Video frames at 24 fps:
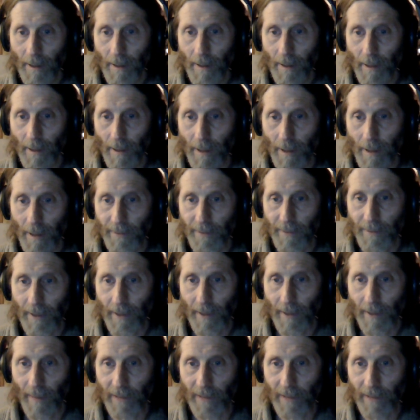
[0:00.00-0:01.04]
Let's see, I
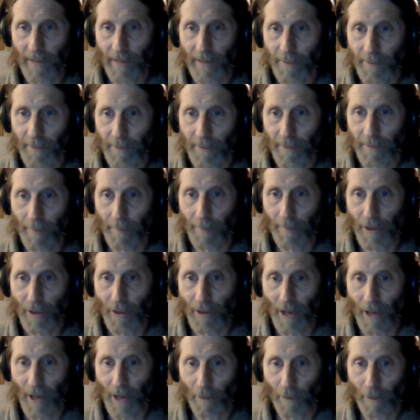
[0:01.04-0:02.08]
got some stuff in my chat
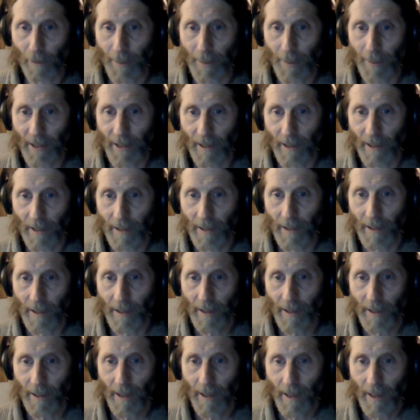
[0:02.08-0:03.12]
room here.
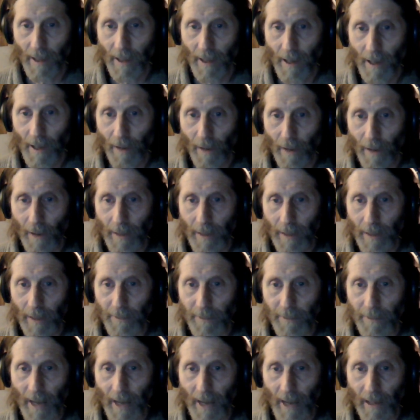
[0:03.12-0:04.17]
Okay, I'm
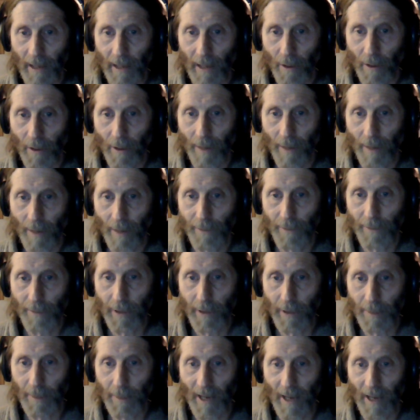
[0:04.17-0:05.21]
signing off. You keep
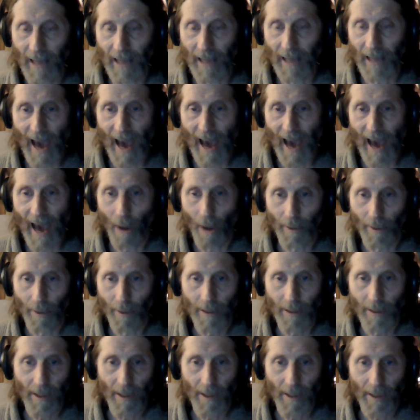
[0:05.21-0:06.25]
cutting out.
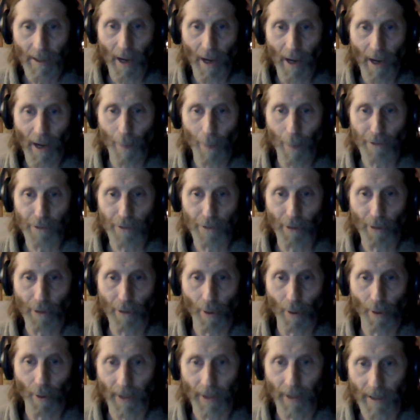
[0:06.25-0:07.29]
I hope it's
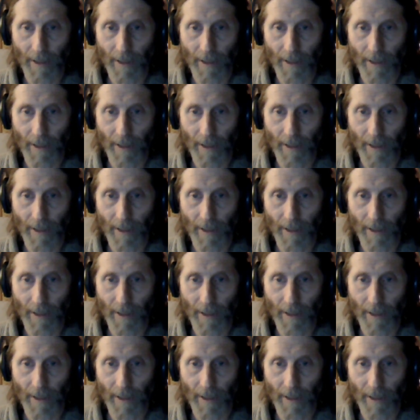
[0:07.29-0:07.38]
recording.